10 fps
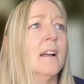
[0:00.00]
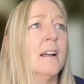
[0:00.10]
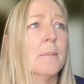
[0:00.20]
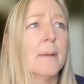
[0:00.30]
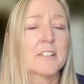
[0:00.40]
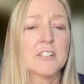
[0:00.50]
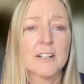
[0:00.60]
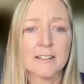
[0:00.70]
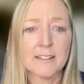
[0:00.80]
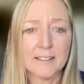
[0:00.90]
Compassionate,
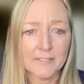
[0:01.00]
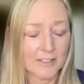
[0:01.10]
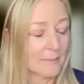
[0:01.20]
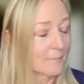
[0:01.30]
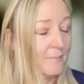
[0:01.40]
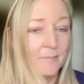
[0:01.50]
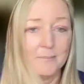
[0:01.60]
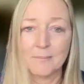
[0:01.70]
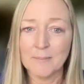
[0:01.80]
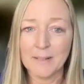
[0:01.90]
healthy living,
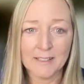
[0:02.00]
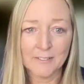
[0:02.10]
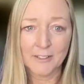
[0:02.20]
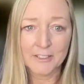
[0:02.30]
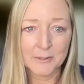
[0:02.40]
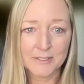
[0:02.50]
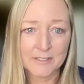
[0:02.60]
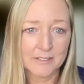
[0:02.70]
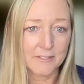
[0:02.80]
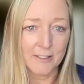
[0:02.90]
making the right
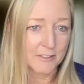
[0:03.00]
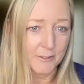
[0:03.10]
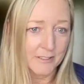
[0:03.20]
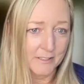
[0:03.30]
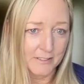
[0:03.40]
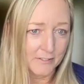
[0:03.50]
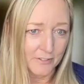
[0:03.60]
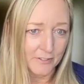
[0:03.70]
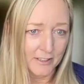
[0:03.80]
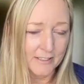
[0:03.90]
choices
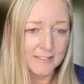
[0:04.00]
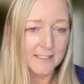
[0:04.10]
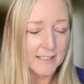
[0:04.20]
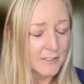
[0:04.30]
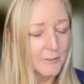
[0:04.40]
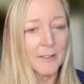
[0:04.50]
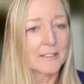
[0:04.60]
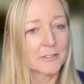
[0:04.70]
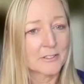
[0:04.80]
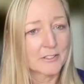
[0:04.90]
for inside you,
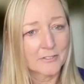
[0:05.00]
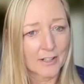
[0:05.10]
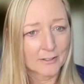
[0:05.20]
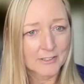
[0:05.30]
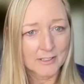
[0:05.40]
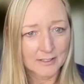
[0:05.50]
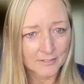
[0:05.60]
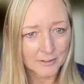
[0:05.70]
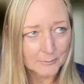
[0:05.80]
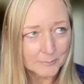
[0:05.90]
right choices for outside of
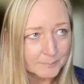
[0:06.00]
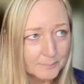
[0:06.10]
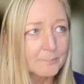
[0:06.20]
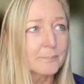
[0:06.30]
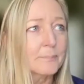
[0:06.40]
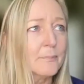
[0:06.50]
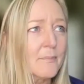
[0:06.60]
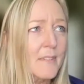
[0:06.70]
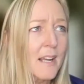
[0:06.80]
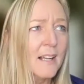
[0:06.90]
you.
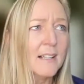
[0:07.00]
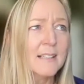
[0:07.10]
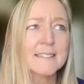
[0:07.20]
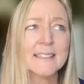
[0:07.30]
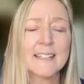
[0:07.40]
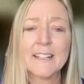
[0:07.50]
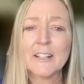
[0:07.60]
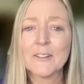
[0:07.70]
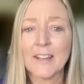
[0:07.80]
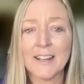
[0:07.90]
Taking
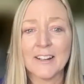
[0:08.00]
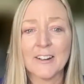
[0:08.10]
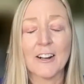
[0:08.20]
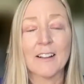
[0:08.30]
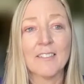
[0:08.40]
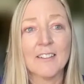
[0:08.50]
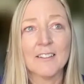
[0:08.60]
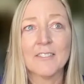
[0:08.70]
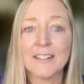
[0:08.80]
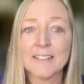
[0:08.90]
care of anger. I
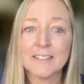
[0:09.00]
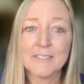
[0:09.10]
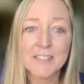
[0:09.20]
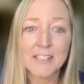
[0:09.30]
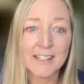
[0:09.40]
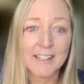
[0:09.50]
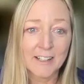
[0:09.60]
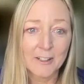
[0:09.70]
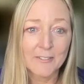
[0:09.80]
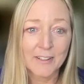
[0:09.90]
love the idea of taking
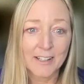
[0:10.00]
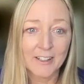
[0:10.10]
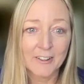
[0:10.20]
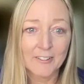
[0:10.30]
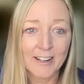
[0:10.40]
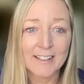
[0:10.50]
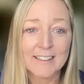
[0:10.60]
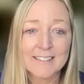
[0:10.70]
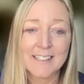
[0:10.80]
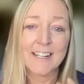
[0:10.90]
care of anger, right?
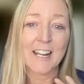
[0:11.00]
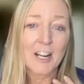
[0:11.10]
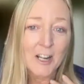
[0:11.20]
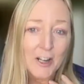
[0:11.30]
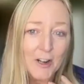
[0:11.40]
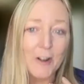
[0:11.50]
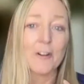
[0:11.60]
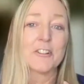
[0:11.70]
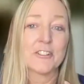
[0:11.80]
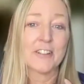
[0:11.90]
It's like
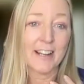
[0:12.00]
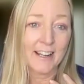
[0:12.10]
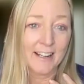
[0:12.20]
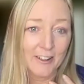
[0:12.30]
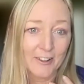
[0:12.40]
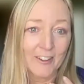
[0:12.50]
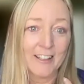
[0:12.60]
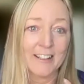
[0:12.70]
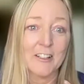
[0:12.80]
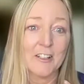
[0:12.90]
nurturing anger,
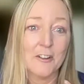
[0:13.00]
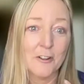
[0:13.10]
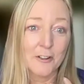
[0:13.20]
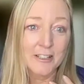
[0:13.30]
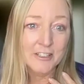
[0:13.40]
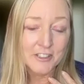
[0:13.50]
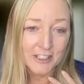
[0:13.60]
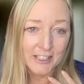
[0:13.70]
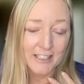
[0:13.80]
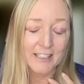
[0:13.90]
like
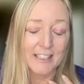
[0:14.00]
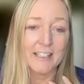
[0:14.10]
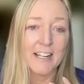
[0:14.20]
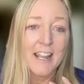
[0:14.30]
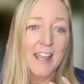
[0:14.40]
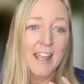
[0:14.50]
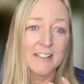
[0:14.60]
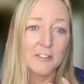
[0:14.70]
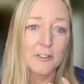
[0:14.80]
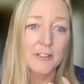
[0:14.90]
nourishing
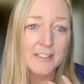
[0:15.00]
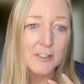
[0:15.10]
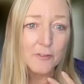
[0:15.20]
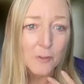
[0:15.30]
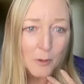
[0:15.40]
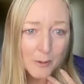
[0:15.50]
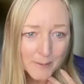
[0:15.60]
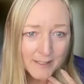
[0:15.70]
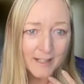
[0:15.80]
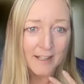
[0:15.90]
and
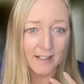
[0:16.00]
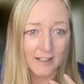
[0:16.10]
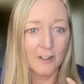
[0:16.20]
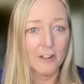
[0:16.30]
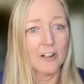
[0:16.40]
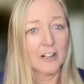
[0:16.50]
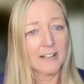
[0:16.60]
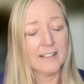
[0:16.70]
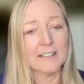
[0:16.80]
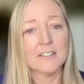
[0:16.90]
transforming anger
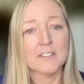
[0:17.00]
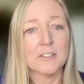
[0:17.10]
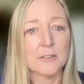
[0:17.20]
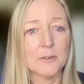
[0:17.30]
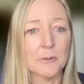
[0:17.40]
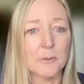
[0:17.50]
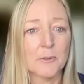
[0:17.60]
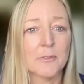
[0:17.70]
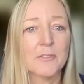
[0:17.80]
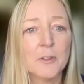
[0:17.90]

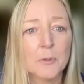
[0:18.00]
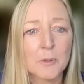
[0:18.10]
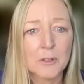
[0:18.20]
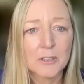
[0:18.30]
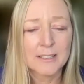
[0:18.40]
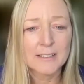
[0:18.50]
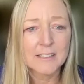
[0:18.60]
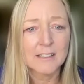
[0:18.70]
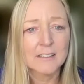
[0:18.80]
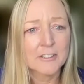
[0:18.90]
into fuel,
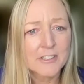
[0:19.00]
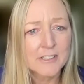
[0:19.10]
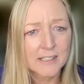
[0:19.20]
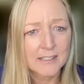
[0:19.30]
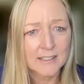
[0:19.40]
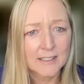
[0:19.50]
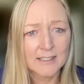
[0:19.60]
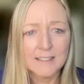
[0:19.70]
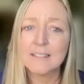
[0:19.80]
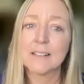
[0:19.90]
into understanding,
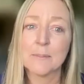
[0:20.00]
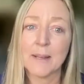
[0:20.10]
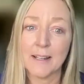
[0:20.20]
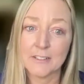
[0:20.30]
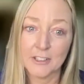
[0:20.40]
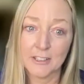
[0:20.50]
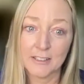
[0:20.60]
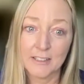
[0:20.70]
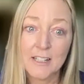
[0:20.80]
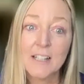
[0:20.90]
into
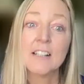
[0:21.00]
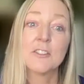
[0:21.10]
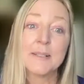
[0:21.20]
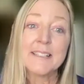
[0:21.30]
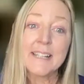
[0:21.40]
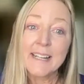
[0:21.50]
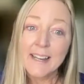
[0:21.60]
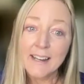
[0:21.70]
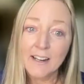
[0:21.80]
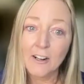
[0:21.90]
compassion. So we take
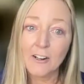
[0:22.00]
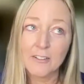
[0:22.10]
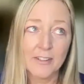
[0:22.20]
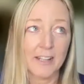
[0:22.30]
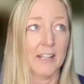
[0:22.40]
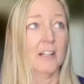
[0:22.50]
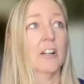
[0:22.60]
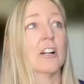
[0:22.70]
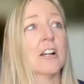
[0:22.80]
care of anger.